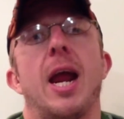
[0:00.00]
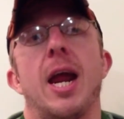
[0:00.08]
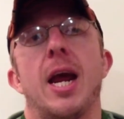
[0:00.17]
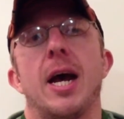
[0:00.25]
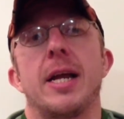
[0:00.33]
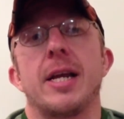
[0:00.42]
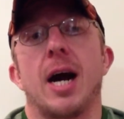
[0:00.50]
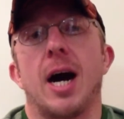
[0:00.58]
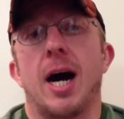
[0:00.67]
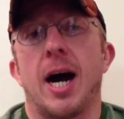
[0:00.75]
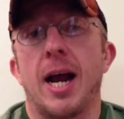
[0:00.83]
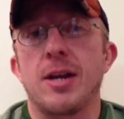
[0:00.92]
And
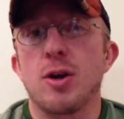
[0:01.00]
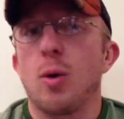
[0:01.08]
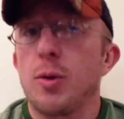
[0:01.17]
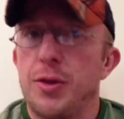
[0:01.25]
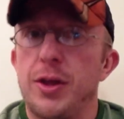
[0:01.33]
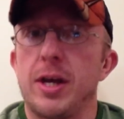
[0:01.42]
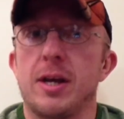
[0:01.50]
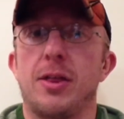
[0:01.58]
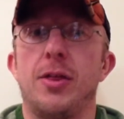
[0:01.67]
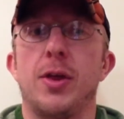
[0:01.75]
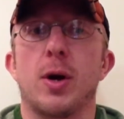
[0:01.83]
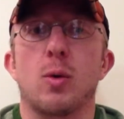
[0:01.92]
I don't think
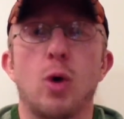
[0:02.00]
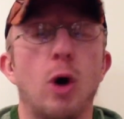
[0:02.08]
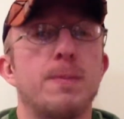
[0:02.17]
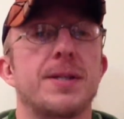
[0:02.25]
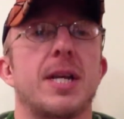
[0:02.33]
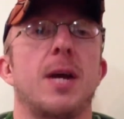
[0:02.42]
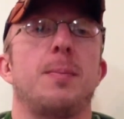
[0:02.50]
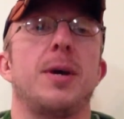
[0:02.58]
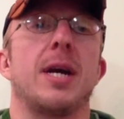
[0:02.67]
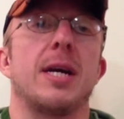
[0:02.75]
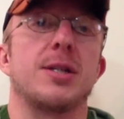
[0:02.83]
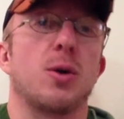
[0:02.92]
that rope
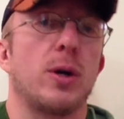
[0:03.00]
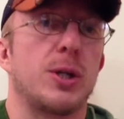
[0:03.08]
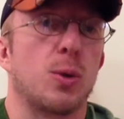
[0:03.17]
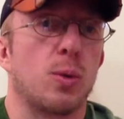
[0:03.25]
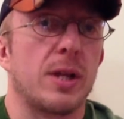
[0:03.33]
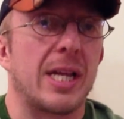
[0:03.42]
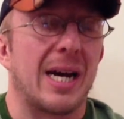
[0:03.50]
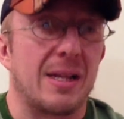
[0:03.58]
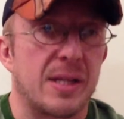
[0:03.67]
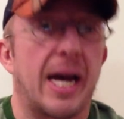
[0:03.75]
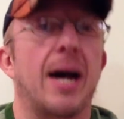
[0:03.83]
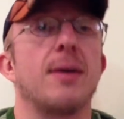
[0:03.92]
skipping is going to really
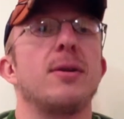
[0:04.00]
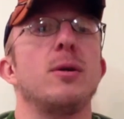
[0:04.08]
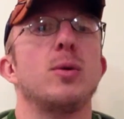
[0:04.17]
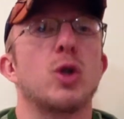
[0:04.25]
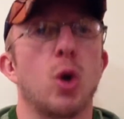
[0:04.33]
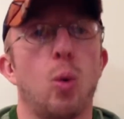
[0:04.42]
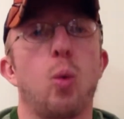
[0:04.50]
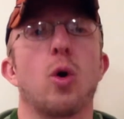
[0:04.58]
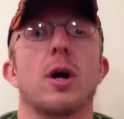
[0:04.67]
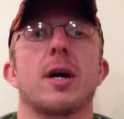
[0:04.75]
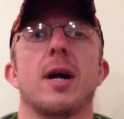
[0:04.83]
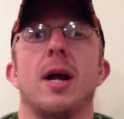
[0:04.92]
allow you to
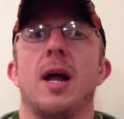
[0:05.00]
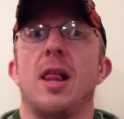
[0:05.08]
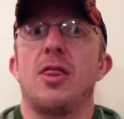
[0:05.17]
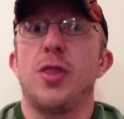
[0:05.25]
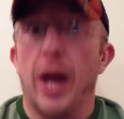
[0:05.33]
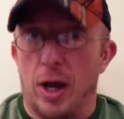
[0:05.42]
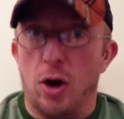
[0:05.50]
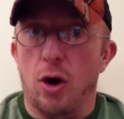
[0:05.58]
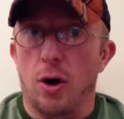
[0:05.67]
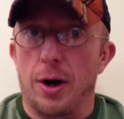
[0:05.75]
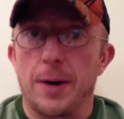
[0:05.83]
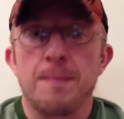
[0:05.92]
work that
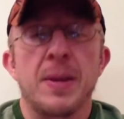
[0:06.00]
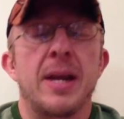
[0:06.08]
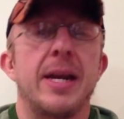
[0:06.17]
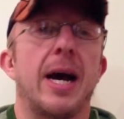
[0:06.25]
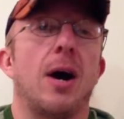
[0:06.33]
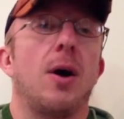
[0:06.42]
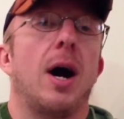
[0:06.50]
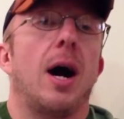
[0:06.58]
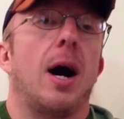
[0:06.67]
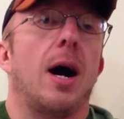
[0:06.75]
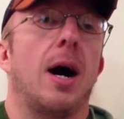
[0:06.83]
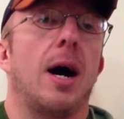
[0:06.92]
hard. Now,
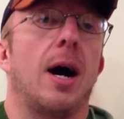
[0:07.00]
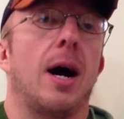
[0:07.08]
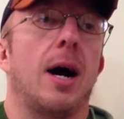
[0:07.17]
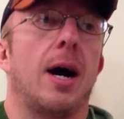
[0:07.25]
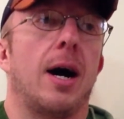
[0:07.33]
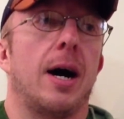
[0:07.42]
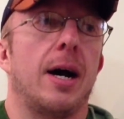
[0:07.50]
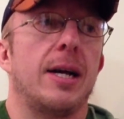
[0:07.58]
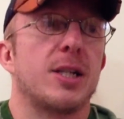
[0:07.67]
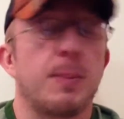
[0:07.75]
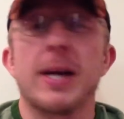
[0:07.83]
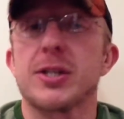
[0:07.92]

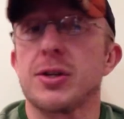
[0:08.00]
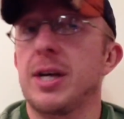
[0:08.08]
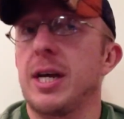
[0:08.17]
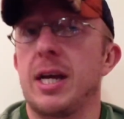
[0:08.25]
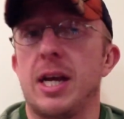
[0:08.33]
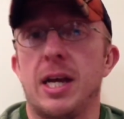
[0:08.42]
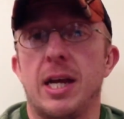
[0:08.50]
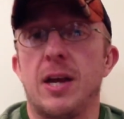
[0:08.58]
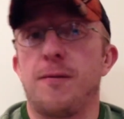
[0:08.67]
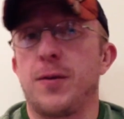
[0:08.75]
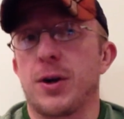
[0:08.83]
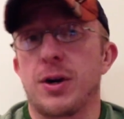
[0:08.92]
especially
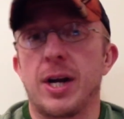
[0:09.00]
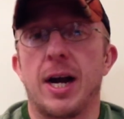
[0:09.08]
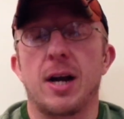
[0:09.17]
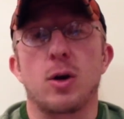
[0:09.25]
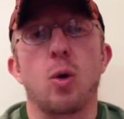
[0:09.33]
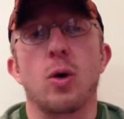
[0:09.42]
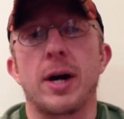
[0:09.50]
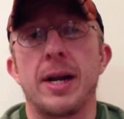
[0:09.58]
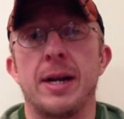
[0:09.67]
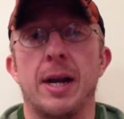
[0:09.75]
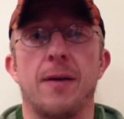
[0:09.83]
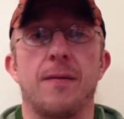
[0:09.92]
if you're not coordinated